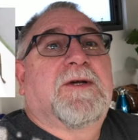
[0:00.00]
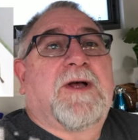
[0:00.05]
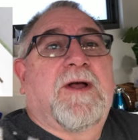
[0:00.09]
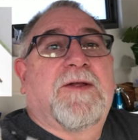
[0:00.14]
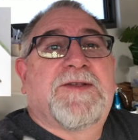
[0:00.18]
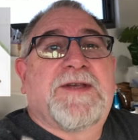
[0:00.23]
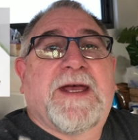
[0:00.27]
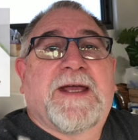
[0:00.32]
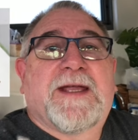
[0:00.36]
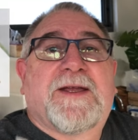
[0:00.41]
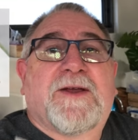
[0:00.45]
I'll
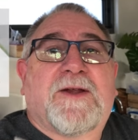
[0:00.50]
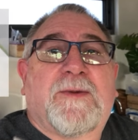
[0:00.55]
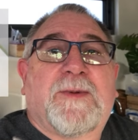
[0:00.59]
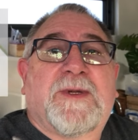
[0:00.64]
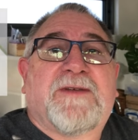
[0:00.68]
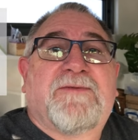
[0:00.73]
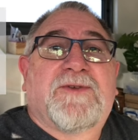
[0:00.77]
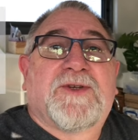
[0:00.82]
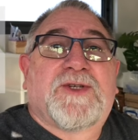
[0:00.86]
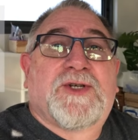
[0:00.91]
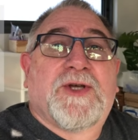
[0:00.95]
take you on a bit
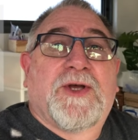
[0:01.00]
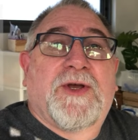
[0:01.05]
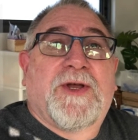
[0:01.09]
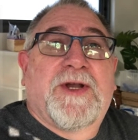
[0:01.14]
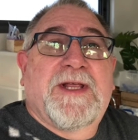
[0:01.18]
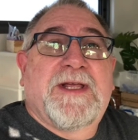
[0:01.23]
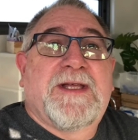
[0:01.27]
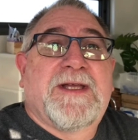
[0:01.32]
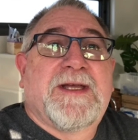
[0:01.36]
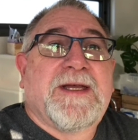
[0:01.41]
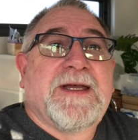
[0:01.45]
of a
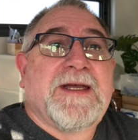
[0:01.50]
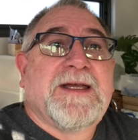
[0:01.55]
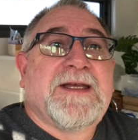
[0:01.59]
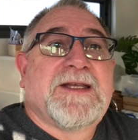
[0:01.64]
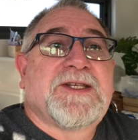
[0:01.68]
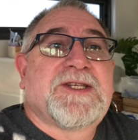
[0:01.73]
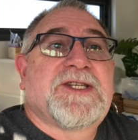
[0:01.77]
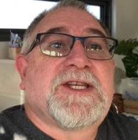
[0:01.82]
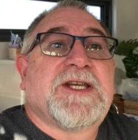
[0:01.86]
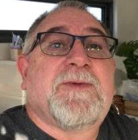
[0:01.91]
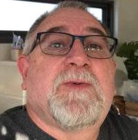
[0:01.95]
journey,
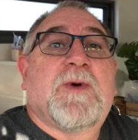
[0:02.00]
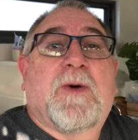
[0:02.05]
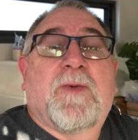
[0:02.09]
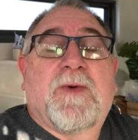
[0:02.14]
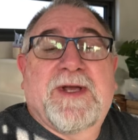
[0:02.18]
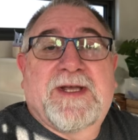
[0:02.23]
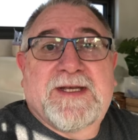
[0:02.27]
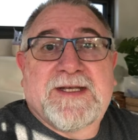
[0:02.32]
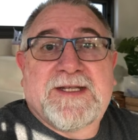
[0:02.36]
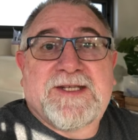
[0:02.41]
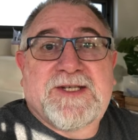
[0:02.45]
see what
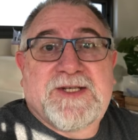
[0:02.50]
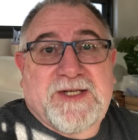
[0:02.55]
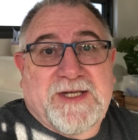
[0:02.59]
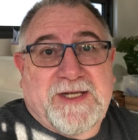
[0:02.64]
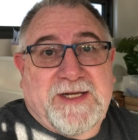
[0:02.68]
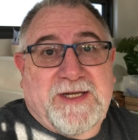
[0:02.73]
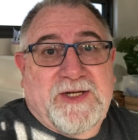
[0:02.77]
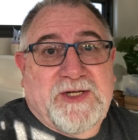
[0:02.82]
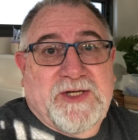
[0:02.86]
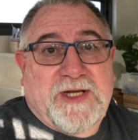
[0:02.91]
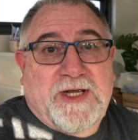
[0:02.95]
we can
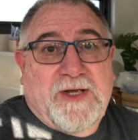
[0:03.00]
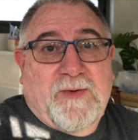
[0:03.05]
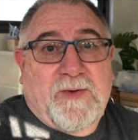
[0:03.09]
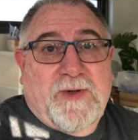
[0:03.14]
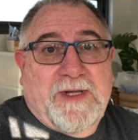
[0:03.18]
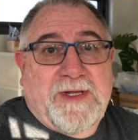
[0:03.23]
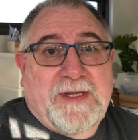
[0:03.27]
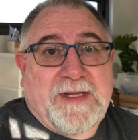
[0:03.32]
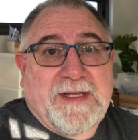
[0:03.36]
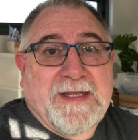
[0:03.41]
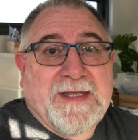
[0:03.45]
see, shall
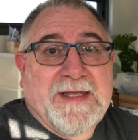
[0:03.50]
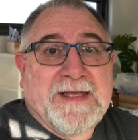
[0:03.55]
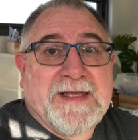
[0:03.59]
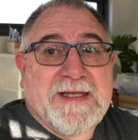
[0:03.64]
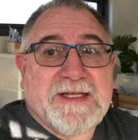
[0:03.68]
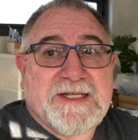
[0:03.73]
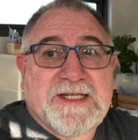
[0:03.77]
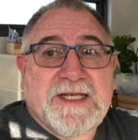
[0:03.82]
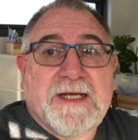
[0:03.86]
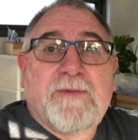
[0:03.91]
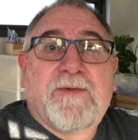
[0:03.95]
we?
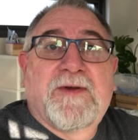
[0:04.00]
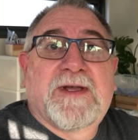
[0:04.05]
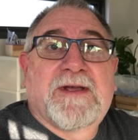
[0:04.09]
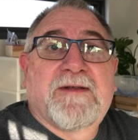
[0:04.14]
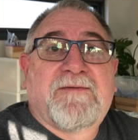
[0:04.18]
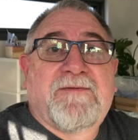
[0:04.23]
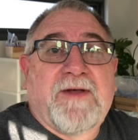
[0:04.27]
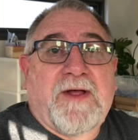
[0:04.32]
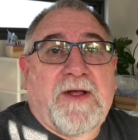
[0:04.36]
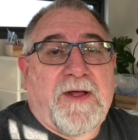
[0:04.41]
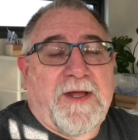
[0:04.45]
See if we
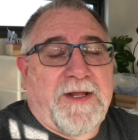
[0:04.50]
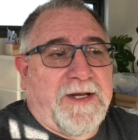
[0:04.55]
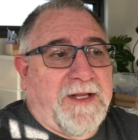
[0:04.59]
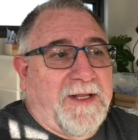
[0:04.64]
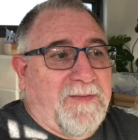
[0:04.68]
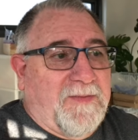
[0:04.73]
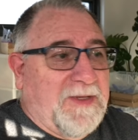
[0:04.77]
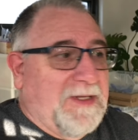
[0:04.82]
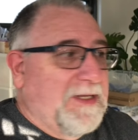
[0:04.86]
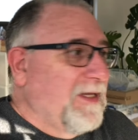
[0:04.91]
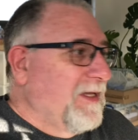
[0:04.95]
can find
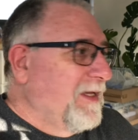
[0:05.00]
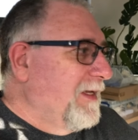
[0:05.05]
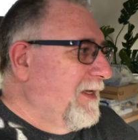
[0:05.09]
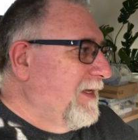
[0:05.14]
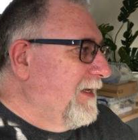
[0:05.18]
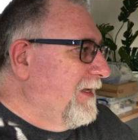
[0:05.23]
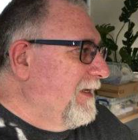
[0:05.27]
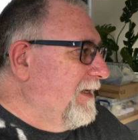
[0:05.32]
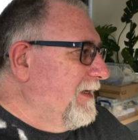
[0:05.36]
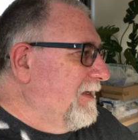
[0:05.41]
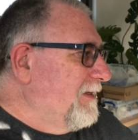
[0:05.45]
him.
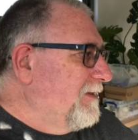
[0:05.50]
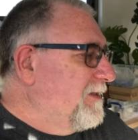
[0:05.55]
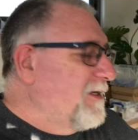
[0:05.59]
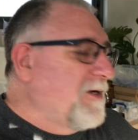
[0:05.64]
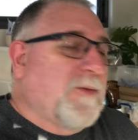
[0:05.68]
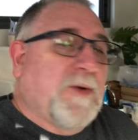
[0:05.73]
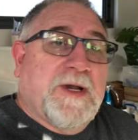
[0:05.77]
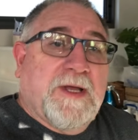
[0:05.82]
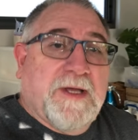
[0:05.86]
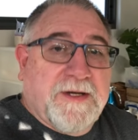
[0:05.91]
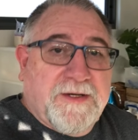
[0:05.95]
Don't
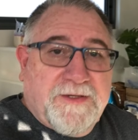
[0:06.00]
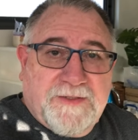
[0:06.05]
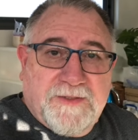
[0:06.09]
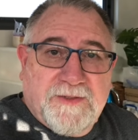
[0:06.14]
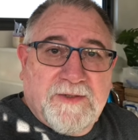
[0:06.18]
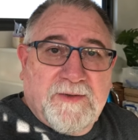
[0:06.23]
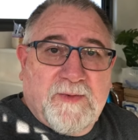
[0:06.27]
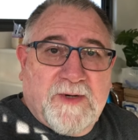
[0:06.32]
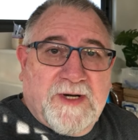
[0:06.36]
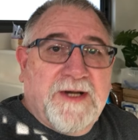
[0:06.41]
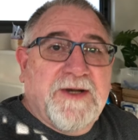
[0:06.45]
know what I'm going to
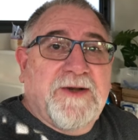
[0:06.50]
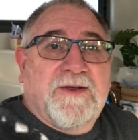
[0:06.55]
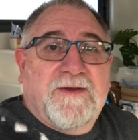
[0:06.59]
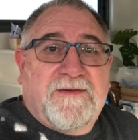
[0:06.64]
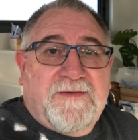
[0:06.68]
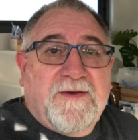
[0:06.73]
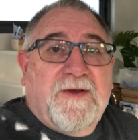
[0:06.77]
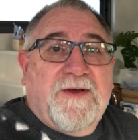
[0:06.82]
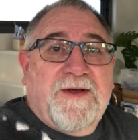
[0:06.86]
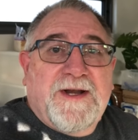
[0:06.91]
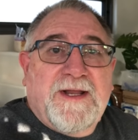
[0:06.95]
do when I do
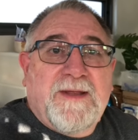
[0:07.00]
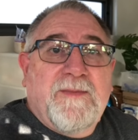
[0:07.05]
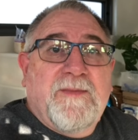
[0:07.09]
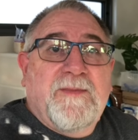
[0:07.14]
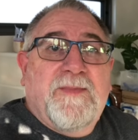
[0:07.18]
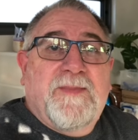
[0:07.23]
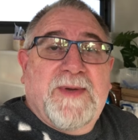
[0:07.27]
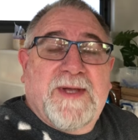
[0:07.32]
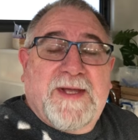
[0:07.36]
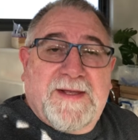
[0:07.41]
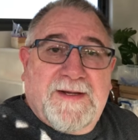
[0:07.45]
find him,
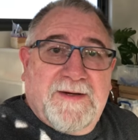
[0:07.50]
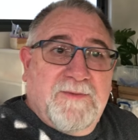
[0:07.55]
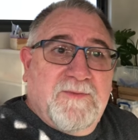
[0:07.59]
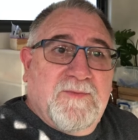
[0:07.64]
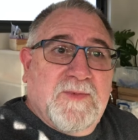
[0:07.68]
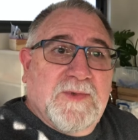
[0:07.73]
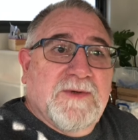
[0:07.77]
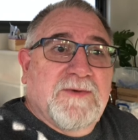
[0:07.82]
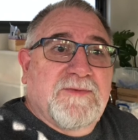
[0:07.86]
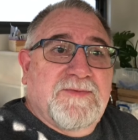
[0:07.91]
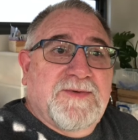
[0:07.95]
but
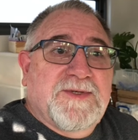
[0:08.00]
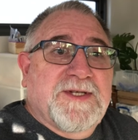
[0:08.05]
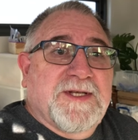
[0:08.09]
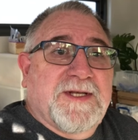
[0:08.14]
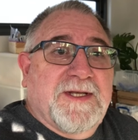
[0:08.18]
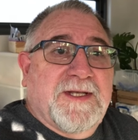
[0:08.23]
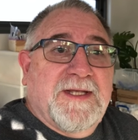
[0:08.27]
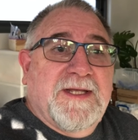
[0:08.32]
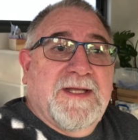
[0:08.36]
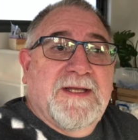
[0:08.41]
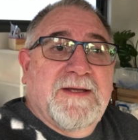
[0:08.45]
we'll
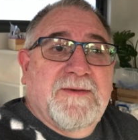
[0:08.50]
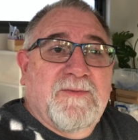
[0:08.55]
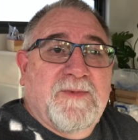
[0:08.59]
see.